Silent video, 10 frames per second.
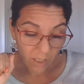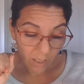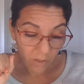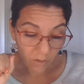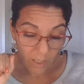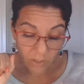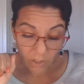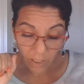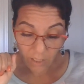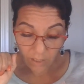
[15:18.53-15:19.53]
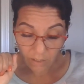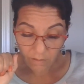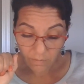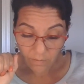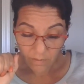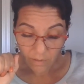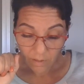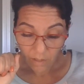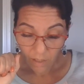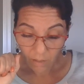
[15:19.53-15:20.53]
you're educated
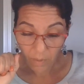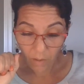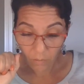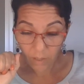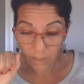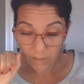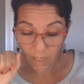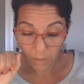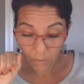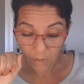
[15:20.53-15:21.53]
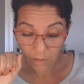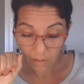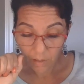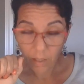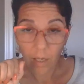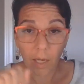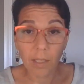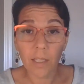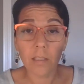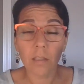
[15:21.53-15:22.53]
about what has happened.
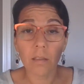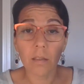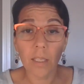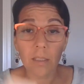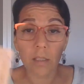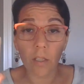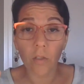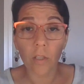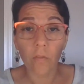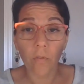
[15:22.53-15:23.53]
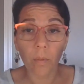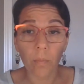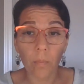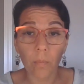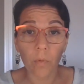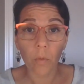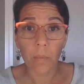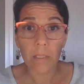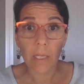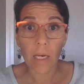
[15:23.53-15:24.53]
That's learning from your
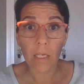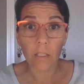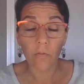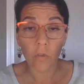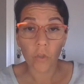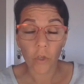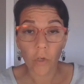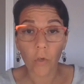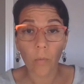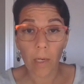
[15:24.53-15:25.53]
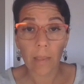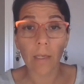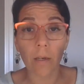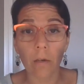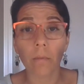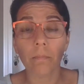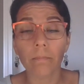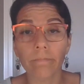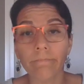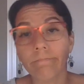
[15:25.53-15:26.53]
mistakes for sure, right there.
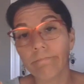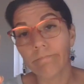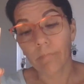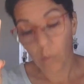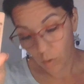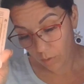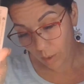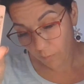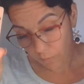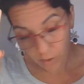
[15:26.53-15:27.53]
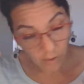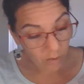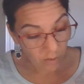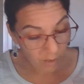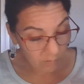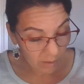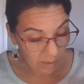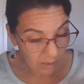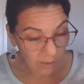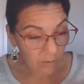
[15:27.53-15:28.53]
All that failure and
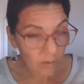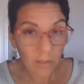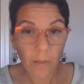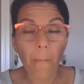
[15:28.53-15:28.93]
everything else.